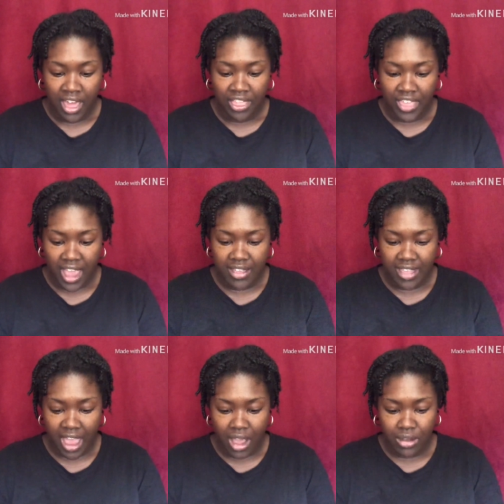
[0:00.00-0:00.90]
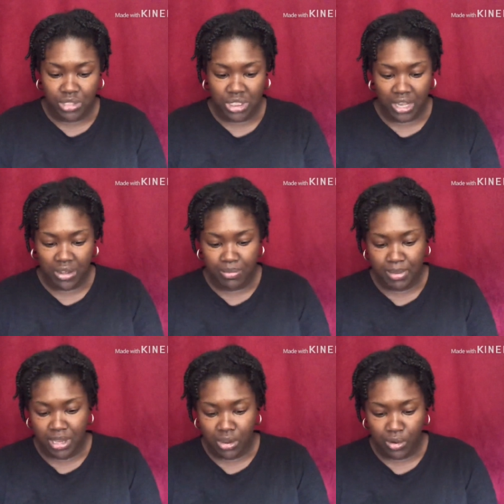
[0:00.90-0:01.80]
That thou shalt
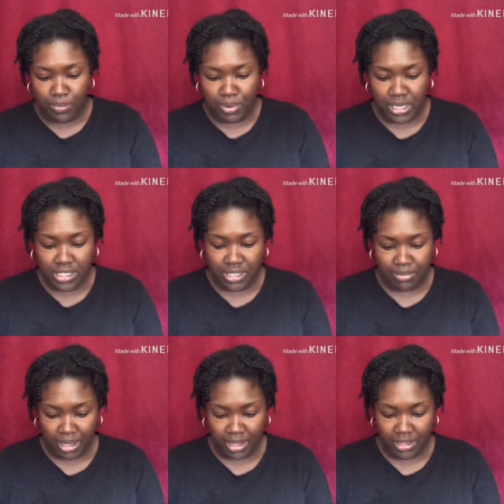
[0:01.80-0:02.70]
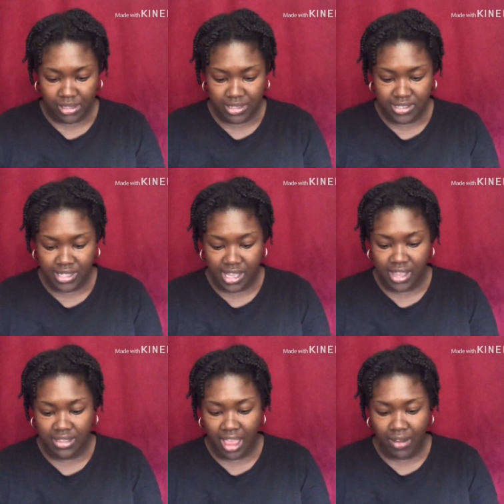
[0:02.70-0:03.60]
be no priest to me,
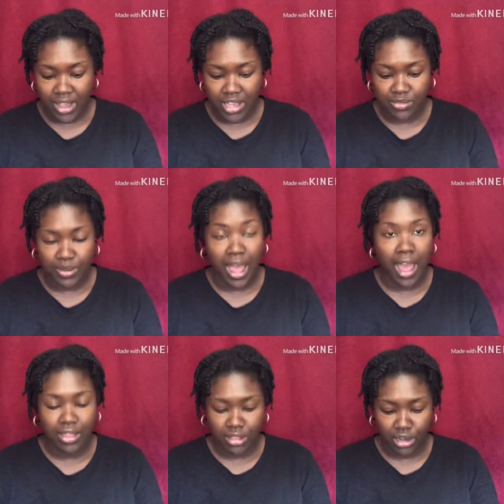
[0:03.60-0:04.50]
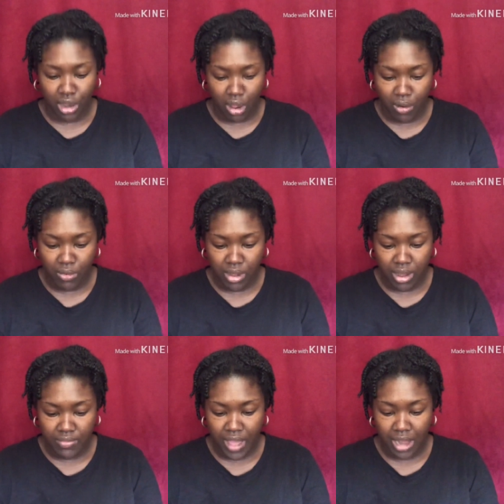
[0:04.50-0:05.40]
seeing thou hast forgotten the law
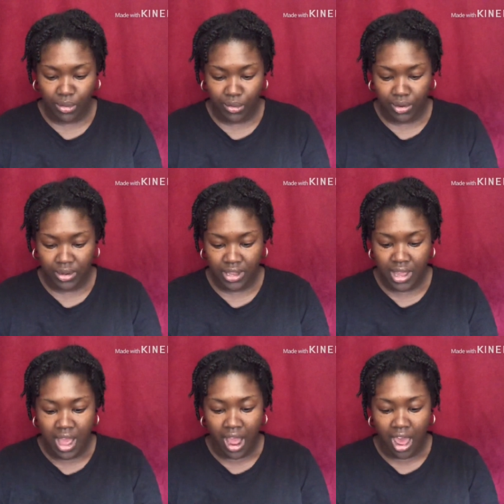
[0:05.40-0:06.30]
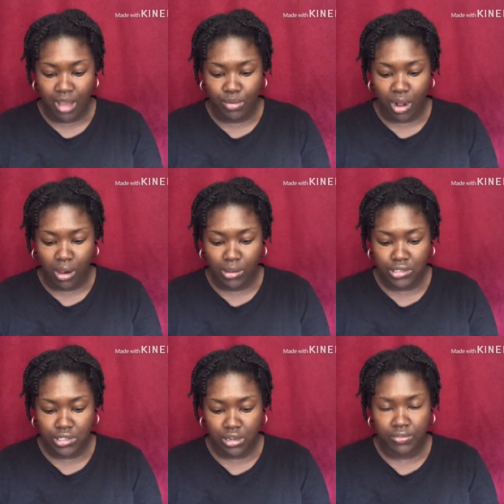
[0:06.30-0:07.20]
of thy Lord. I will
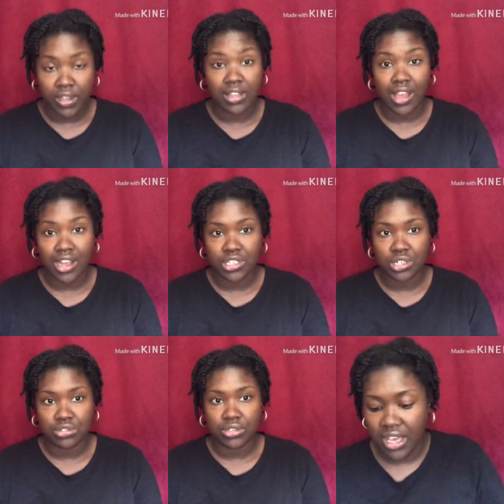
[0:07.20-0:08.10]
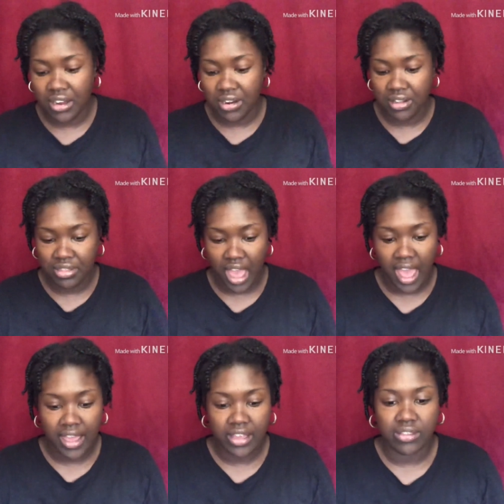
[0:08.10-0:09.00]
also forget thy children. Here
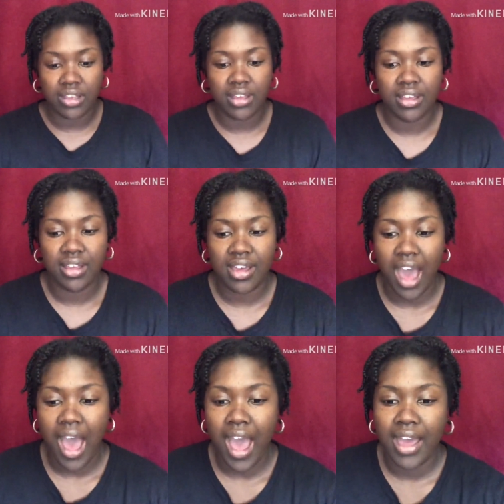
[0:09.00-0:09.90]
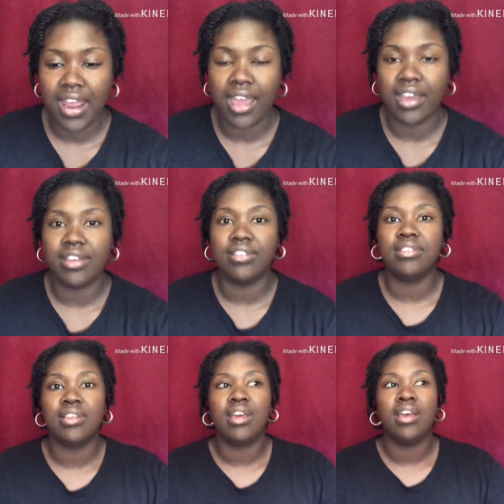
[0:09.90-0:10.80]
that God
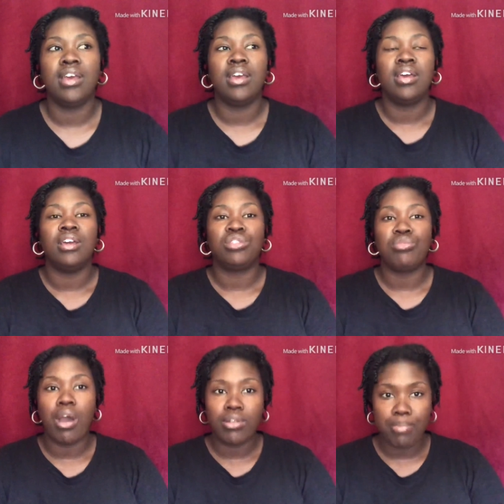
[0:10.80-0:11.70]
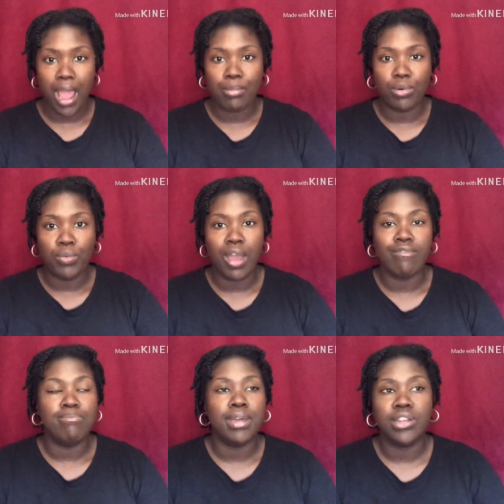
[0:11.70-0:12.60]
has, throughout the Bible, we have
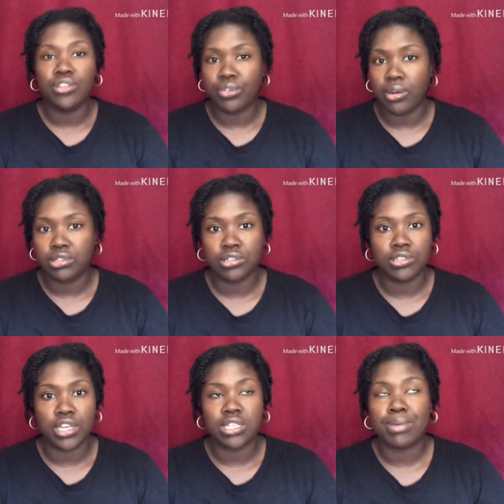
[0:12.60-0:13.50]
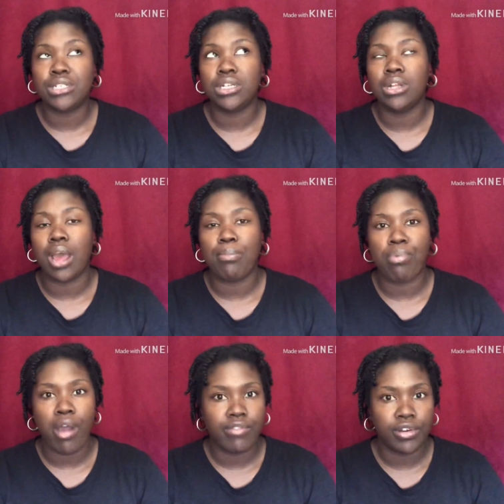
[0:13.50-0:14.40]
many scriptures, especially like
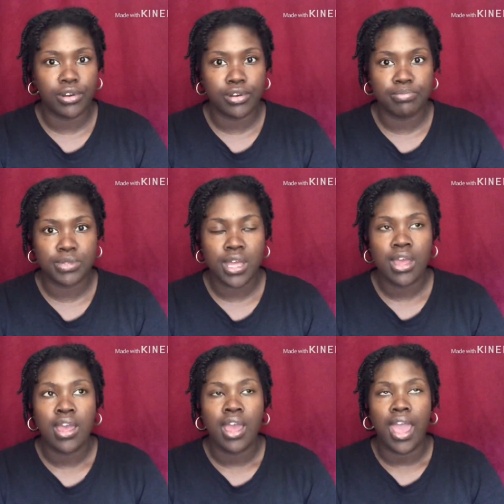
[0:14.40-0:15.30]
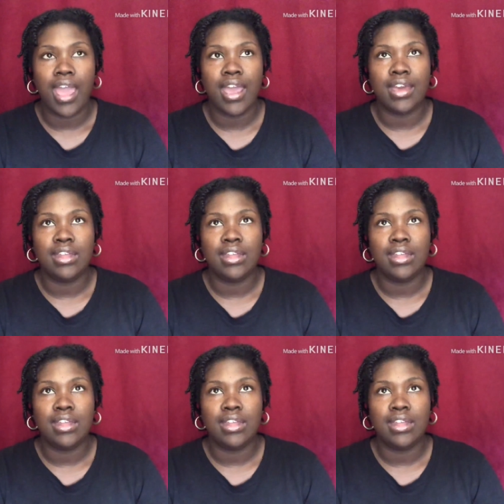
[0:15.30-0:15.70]
Proverbs, and